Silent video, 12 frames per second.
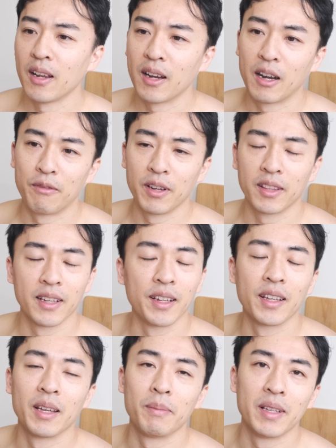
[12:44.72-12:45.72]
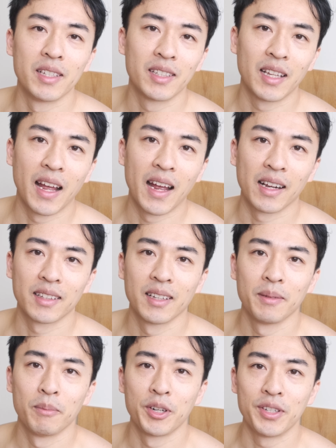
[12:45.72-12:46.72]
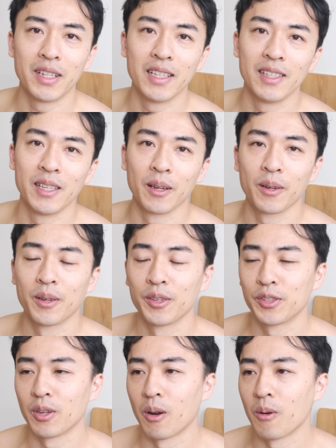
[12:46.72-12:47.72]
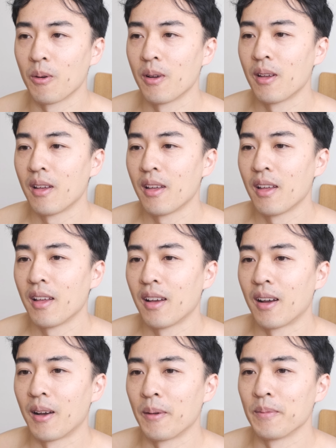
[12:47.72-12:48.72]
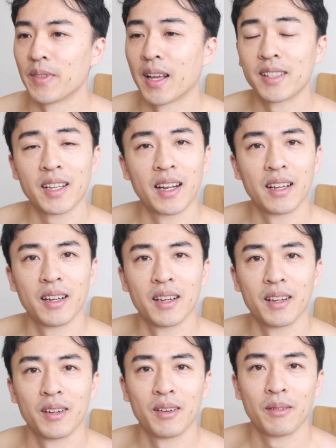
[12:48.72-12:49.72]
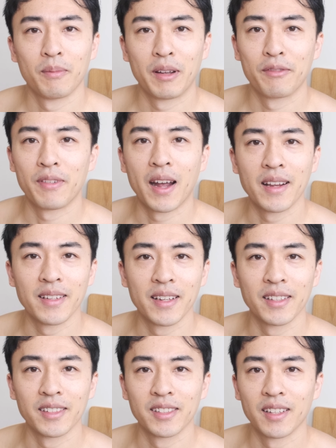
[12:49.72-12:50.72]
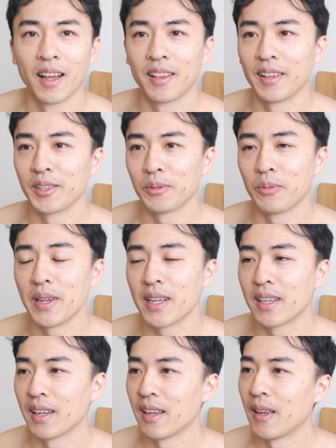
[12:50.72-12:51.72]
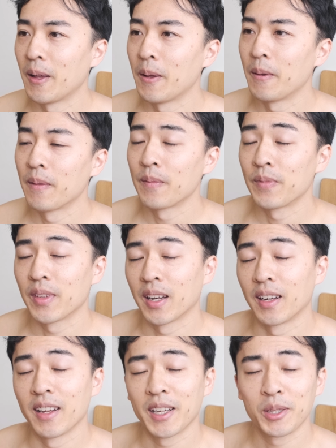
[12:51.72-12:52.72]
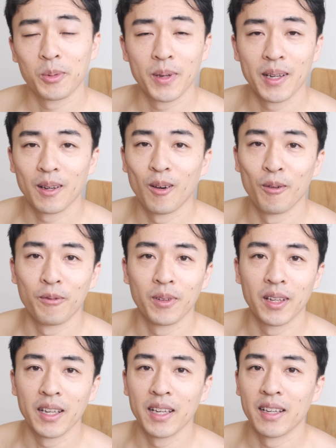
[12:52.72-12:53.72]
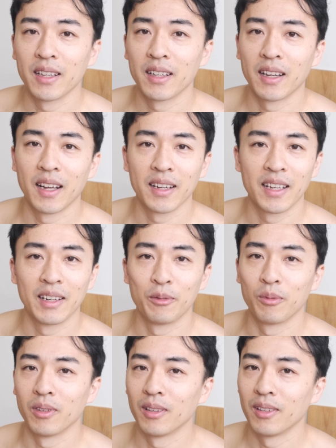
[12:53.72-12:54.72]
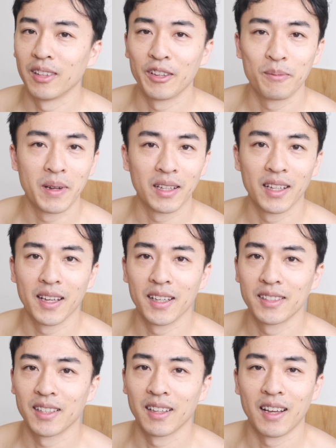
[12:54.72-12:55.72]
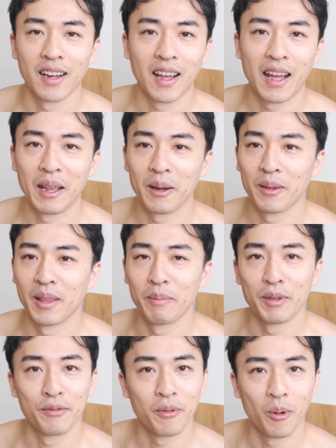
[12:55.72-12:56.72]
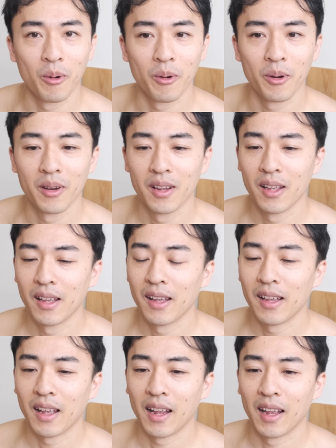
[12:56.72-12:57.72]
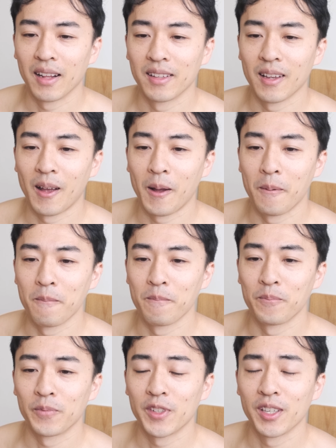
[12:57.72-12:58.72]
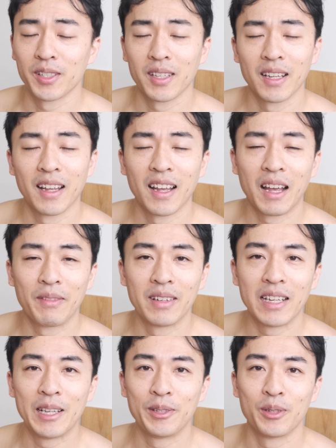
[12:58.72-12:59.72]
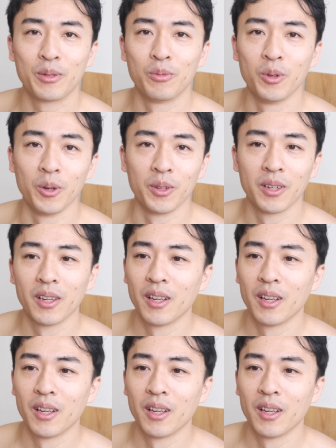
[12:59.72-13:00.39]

everything can be stacked much easier. So that's kind of my findings this week. In the next week, hopefully I can lift my legs a lot higher than before and just have an easier route